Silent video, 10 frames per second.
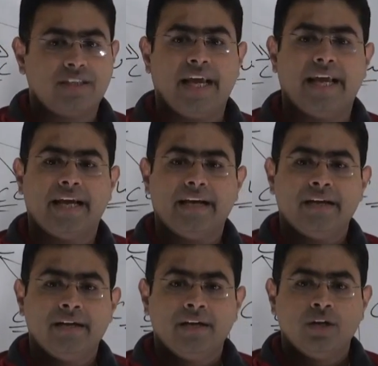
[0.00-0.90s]
thing
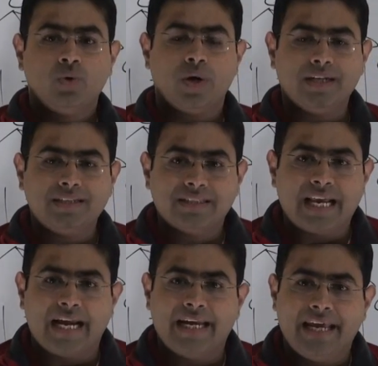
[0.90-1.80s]
to
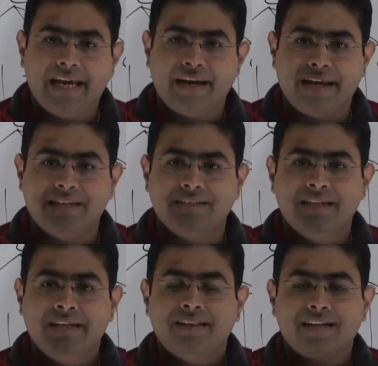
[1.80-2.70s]
understand here is
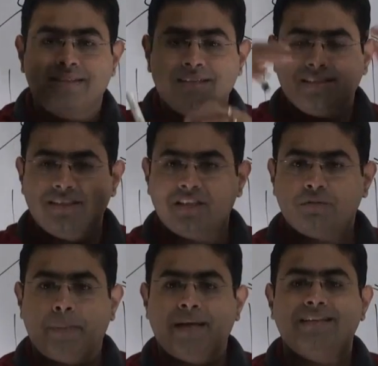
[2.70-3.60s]
that this is the
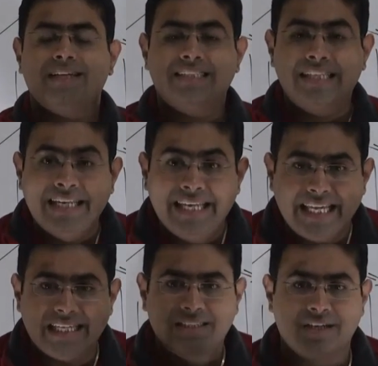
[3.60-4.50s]
space that is
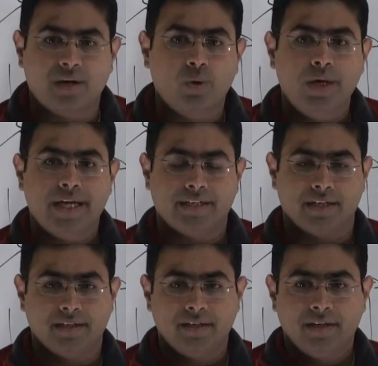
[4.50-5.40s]
least
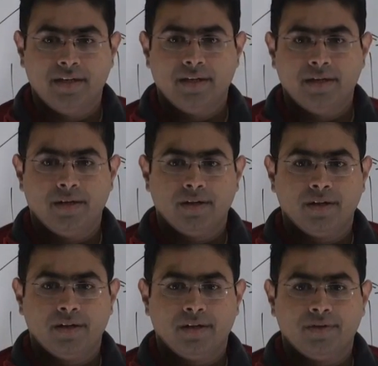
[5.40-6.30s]
regulated.
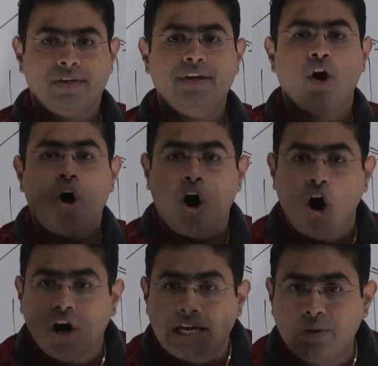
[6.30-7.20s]
Then
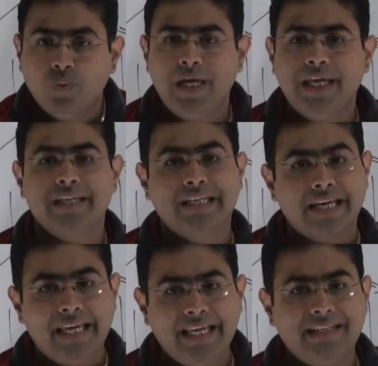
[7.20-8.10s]
how can we
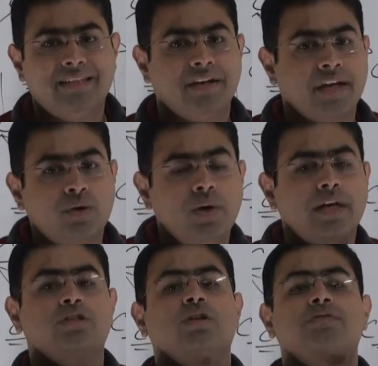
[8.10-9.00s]
increase the
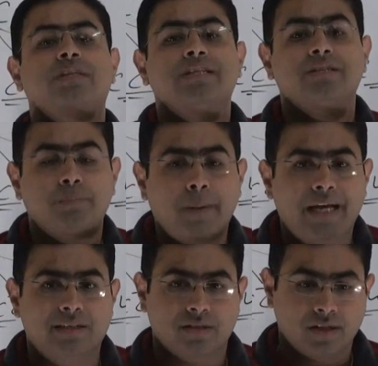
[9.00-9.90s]
regulation of this
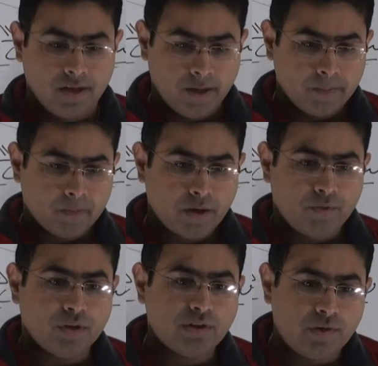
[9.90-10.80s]
space?
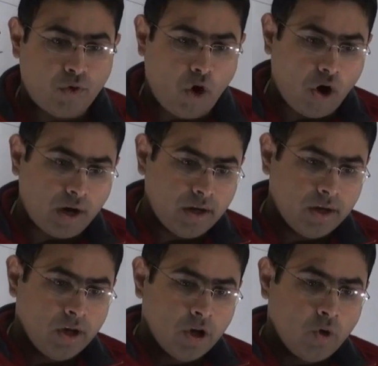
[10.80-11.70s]
First of all,
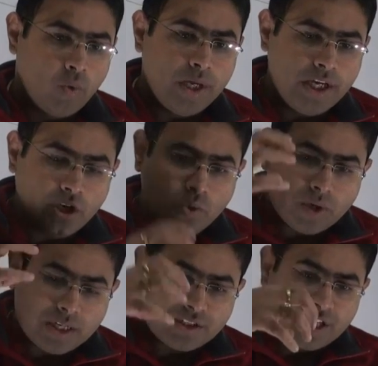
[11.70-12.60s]
we need to
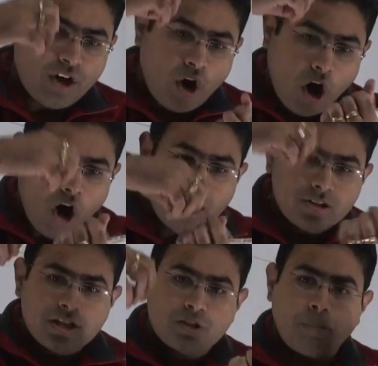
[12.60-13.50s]
understand how
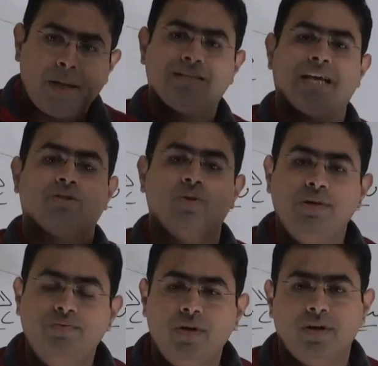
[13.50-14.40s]
this space
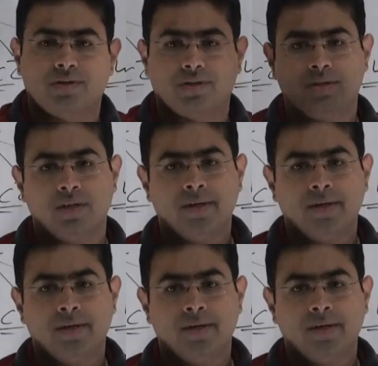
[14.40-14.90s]
actually works.